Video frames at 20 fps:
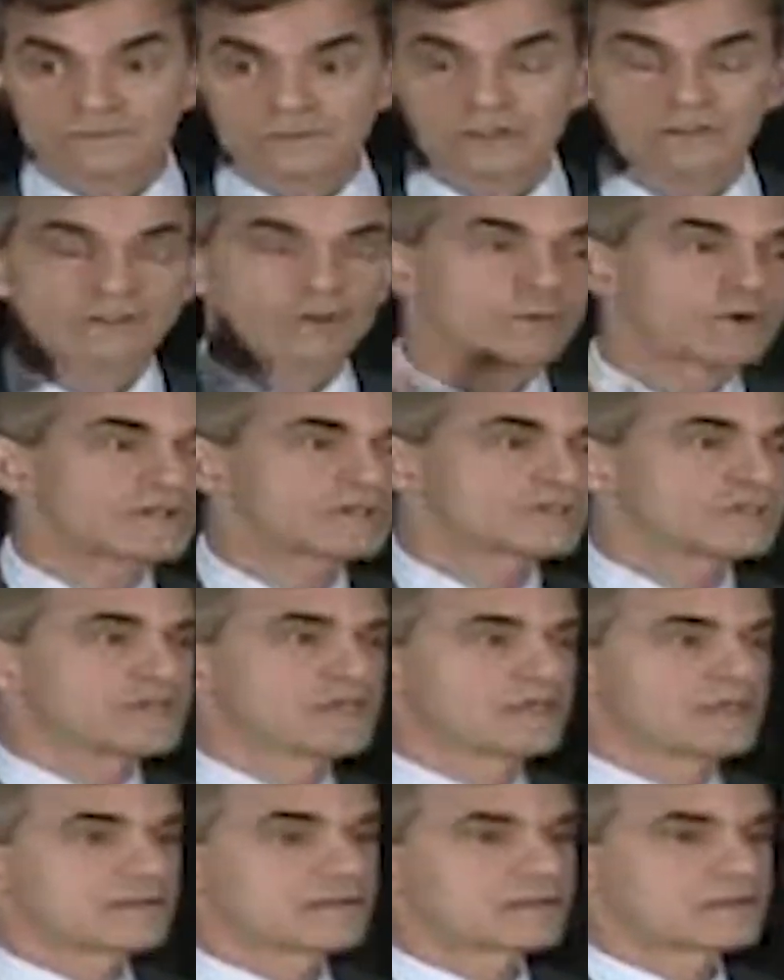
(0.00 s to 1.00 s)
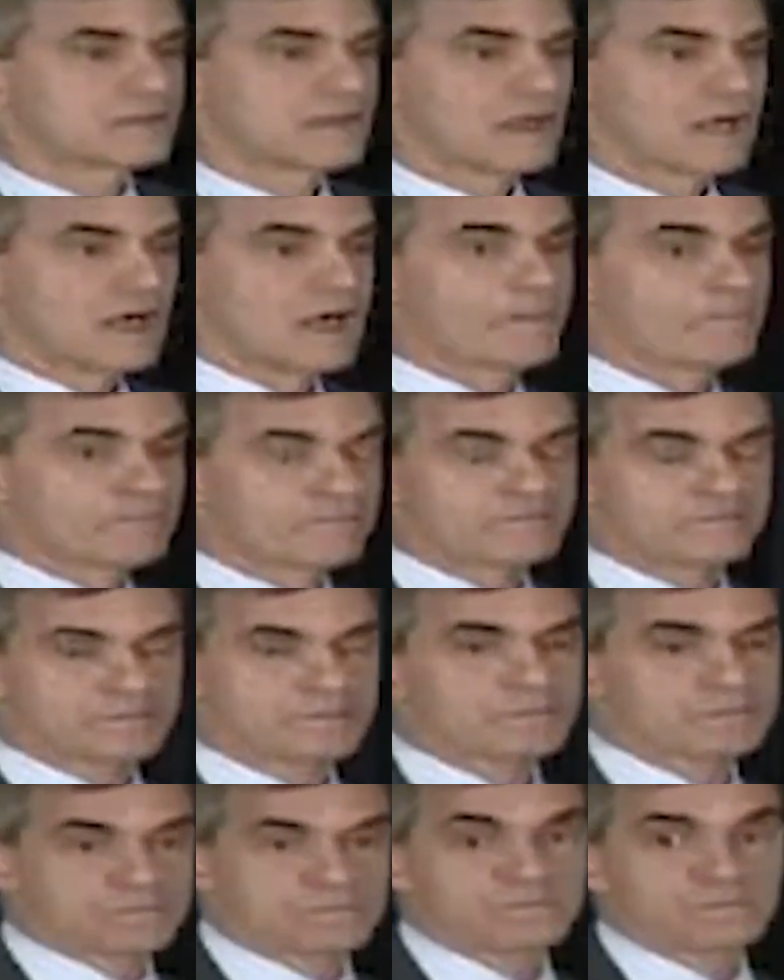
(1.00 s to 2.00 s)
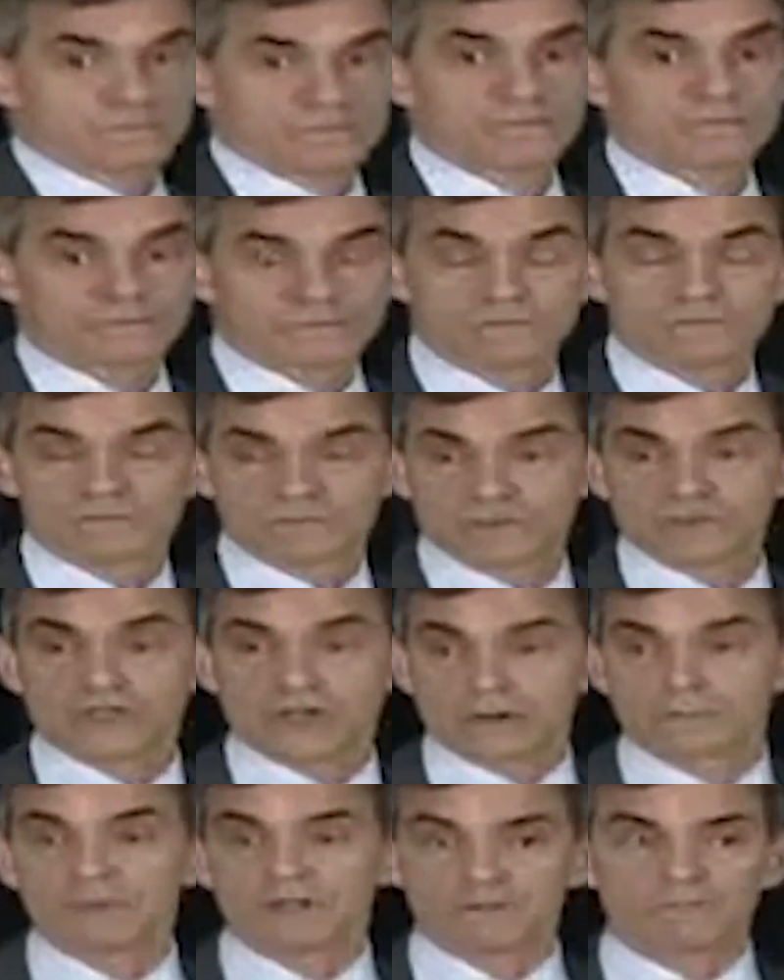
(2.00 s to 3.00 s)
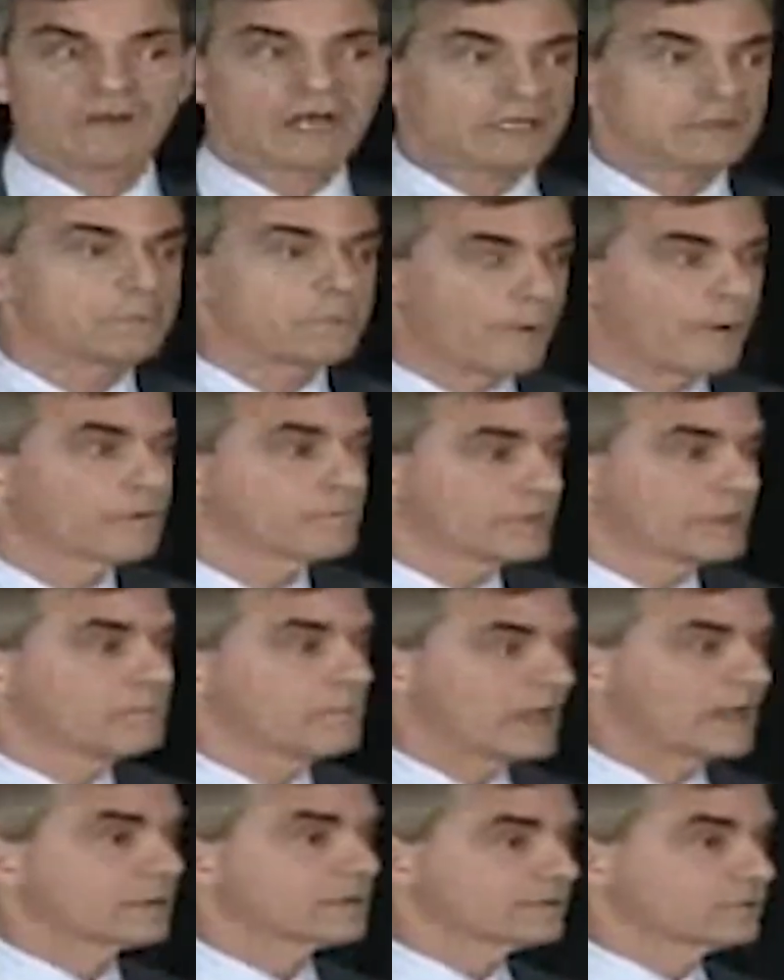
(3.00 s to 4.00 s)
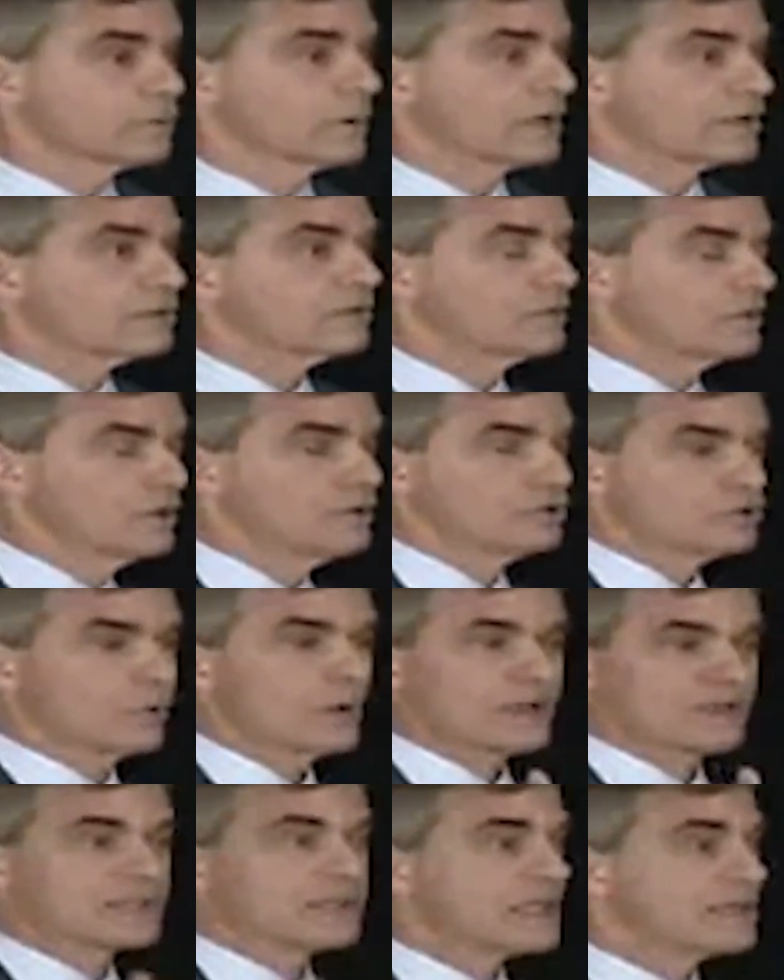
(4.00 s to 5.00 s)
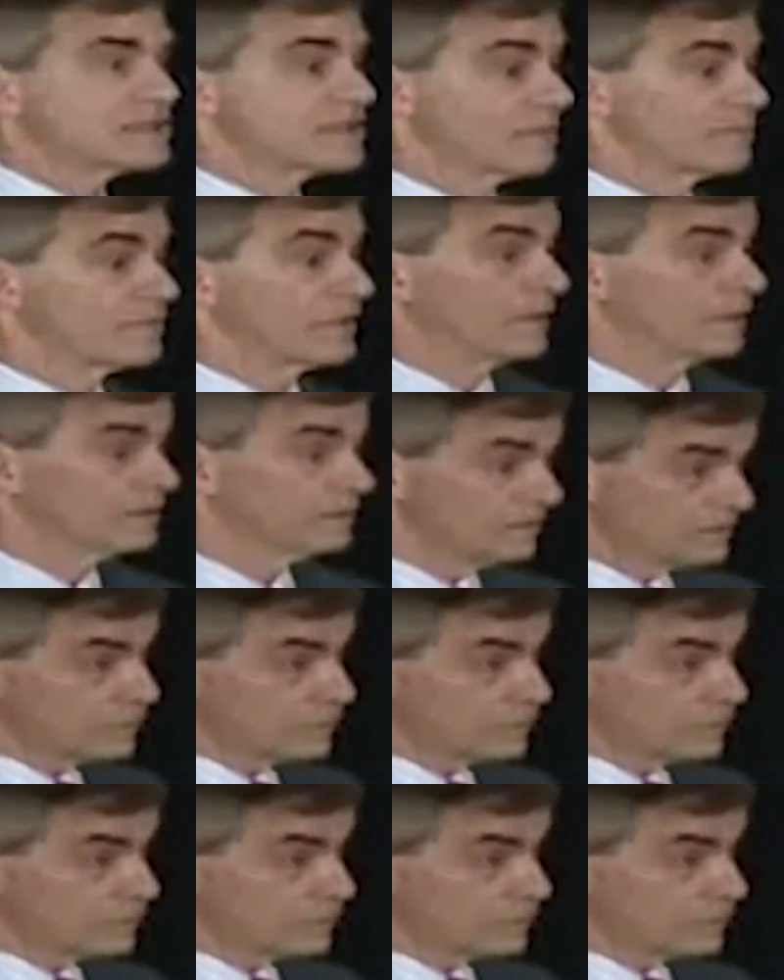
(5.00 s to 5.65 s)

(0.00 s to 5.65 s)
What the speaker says: So the question is, I'm chairman of my department, medical director, do I say something?